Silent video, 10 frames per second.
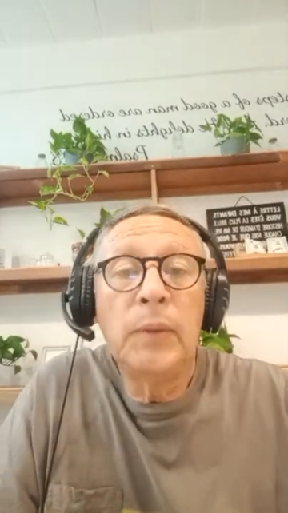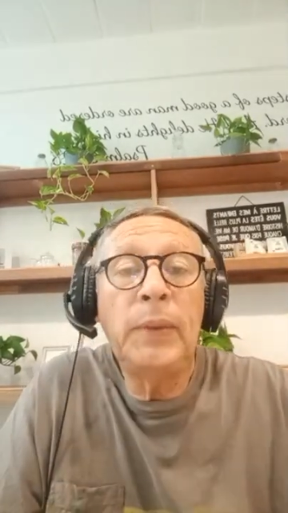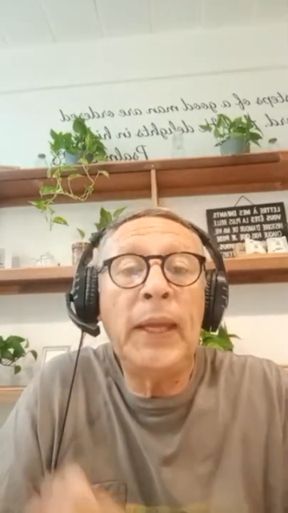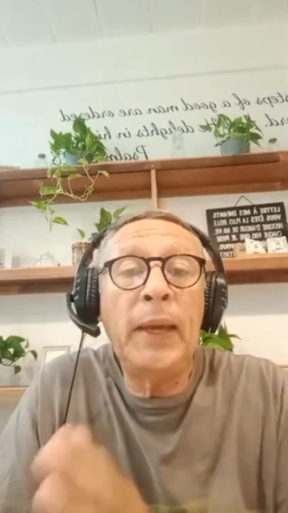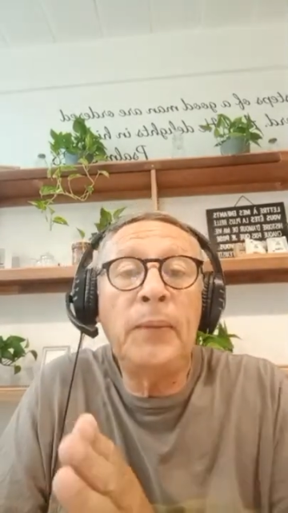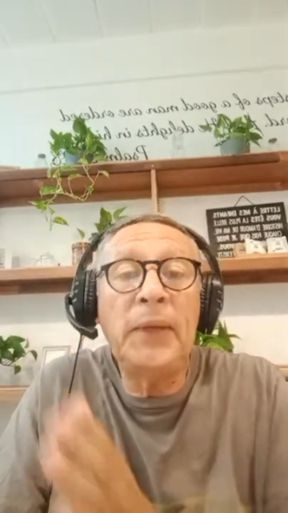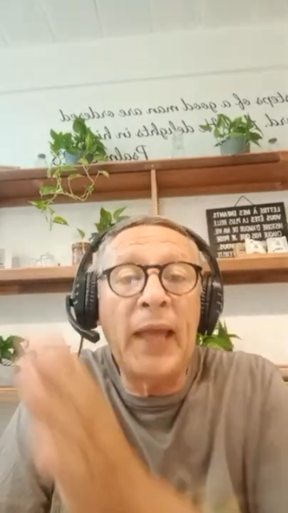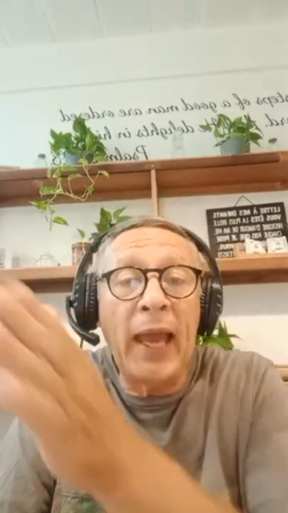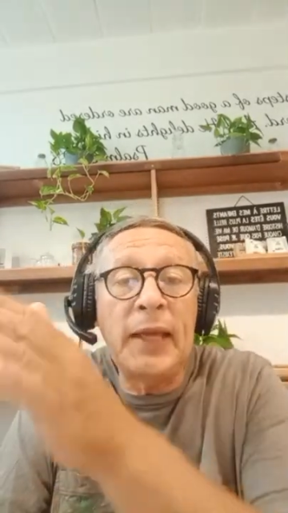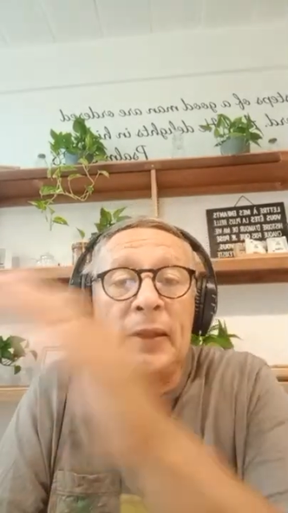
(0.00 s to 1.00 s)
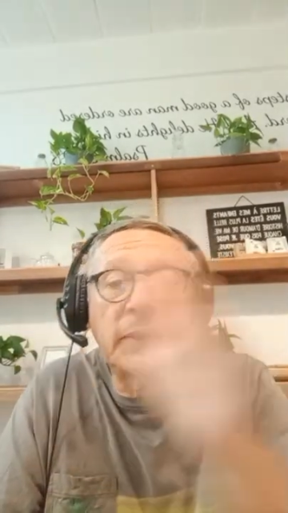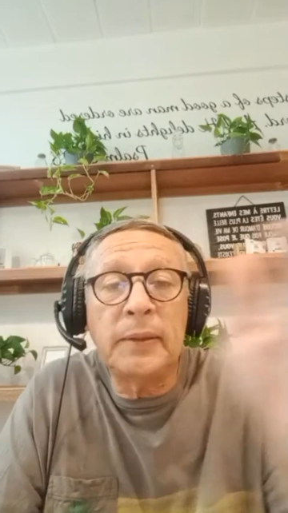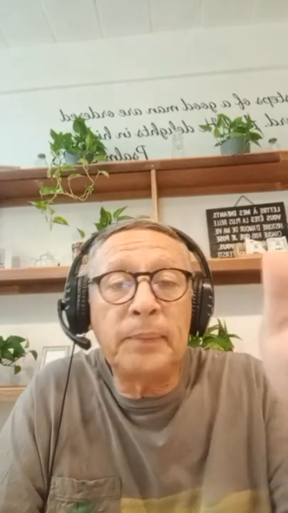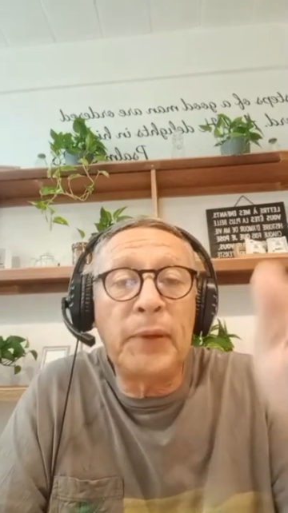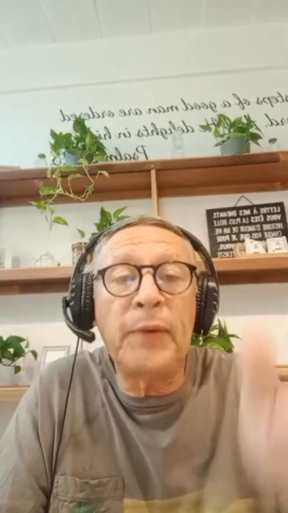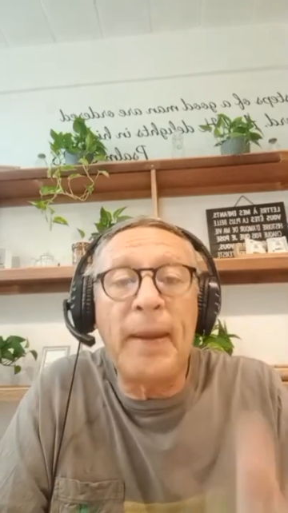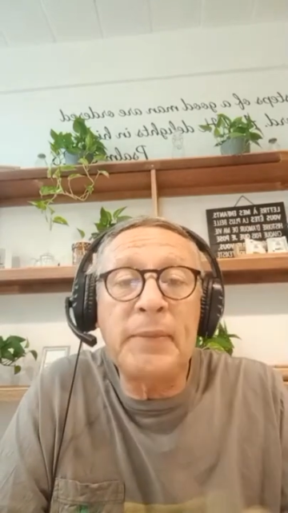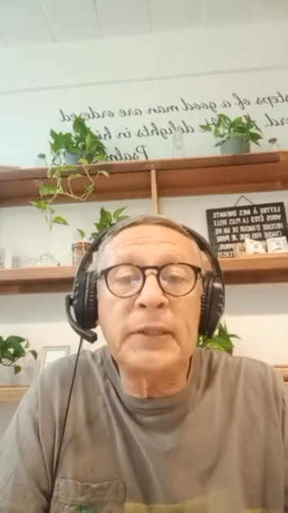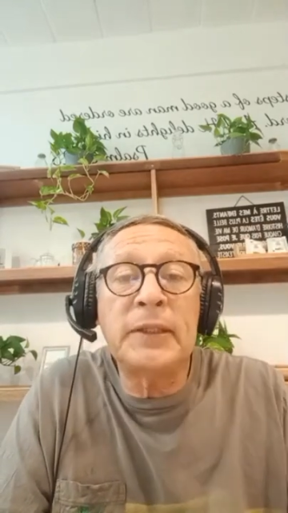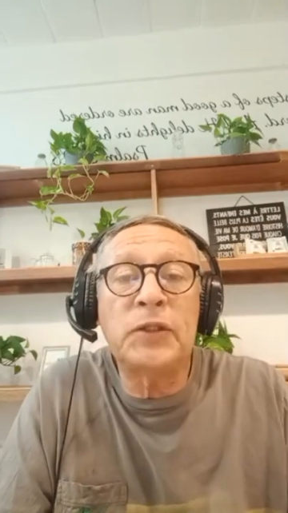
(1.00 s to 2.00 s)
We hate
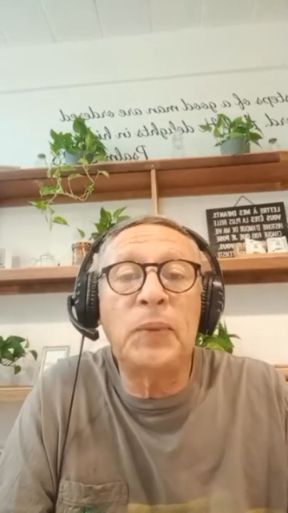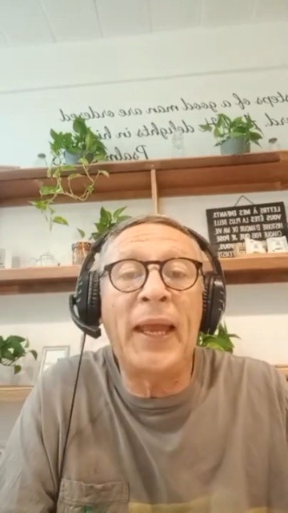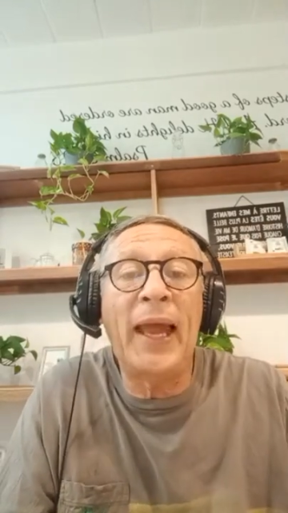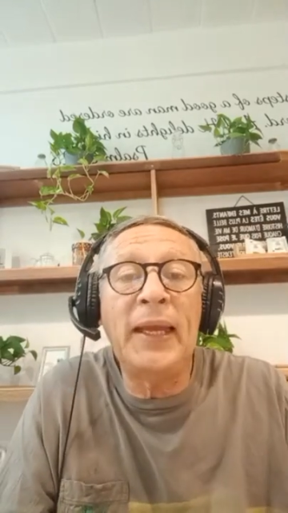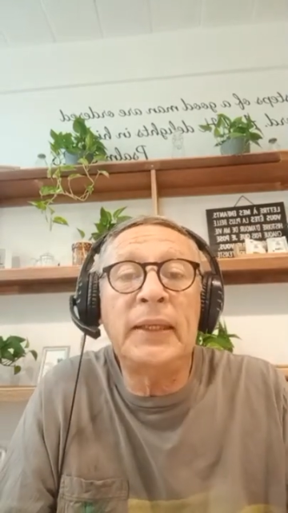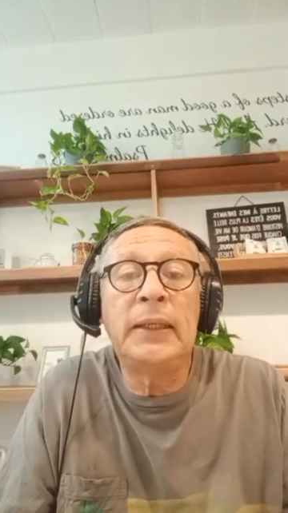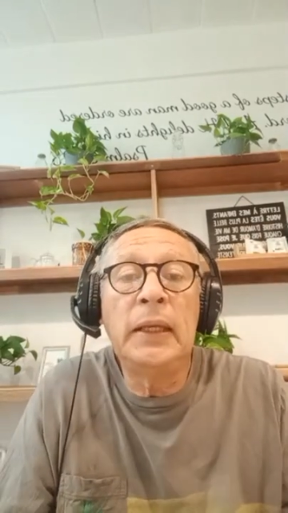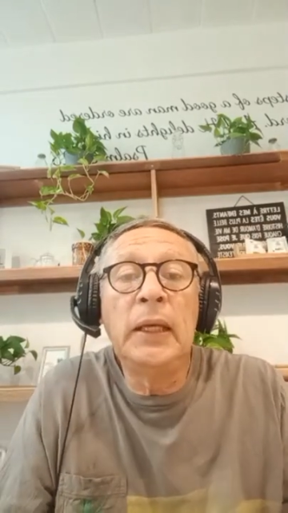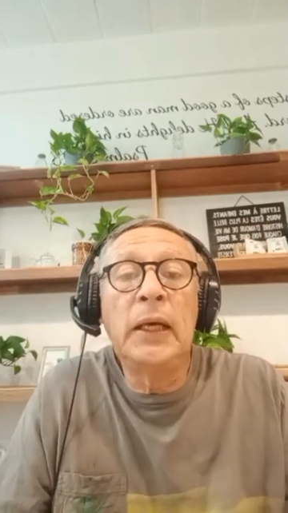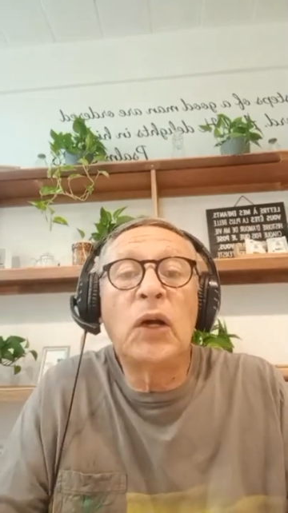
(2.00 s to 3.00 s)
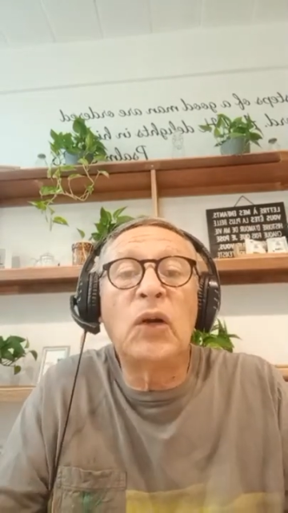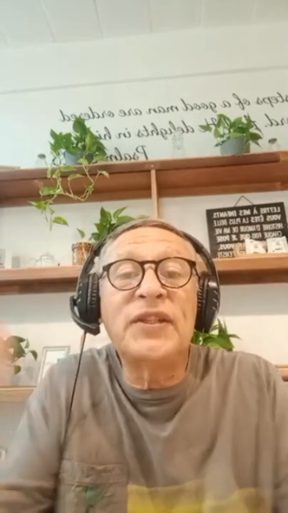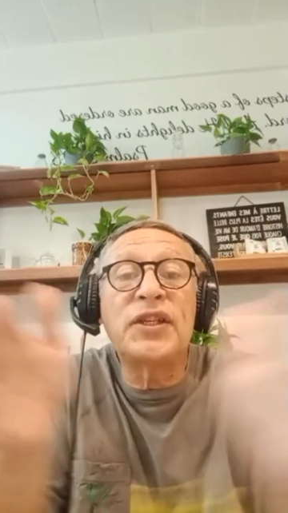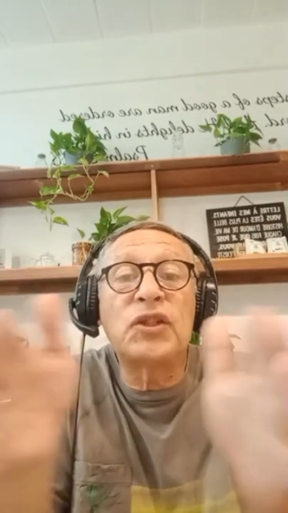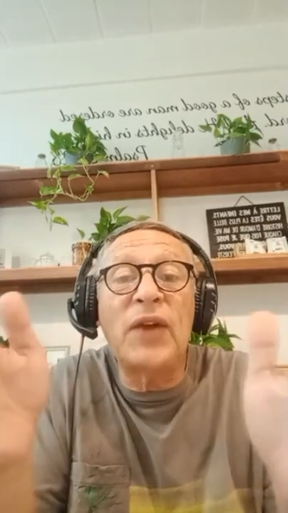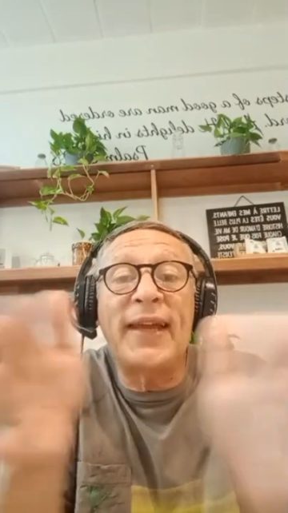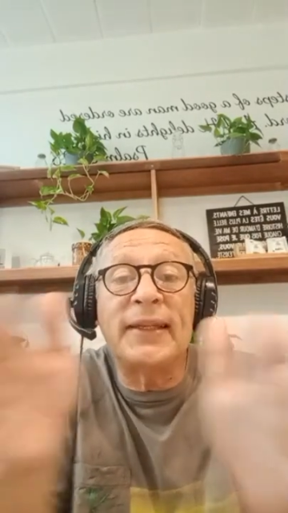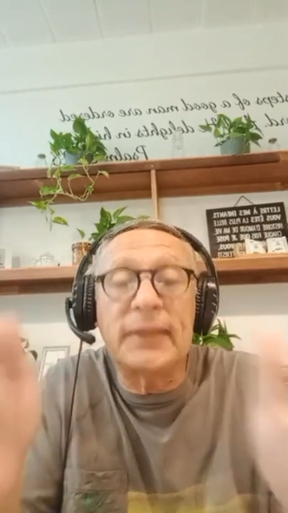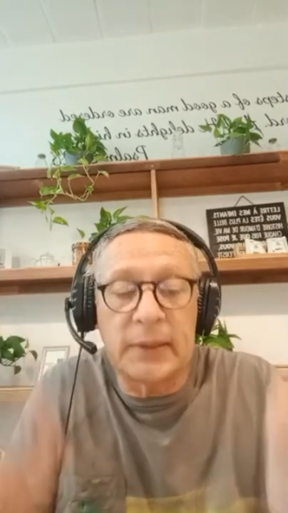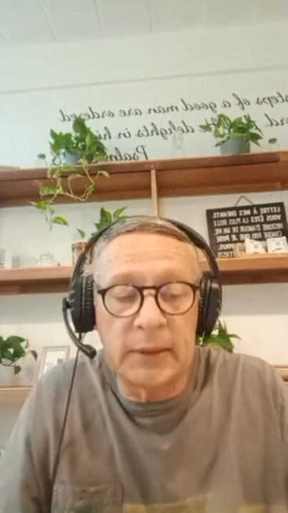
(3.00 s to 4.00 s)
parameters. We hate
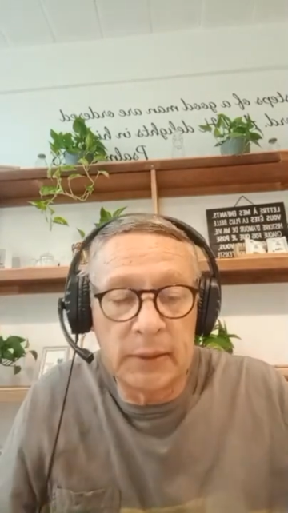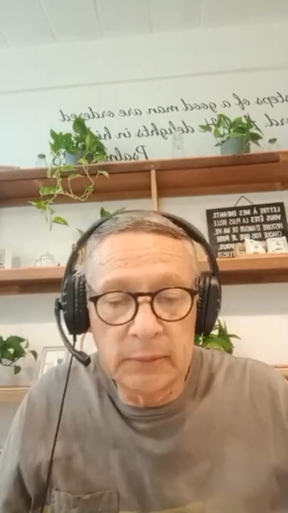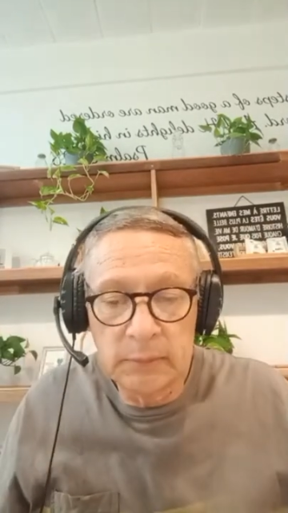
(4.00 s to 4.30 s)
constraints.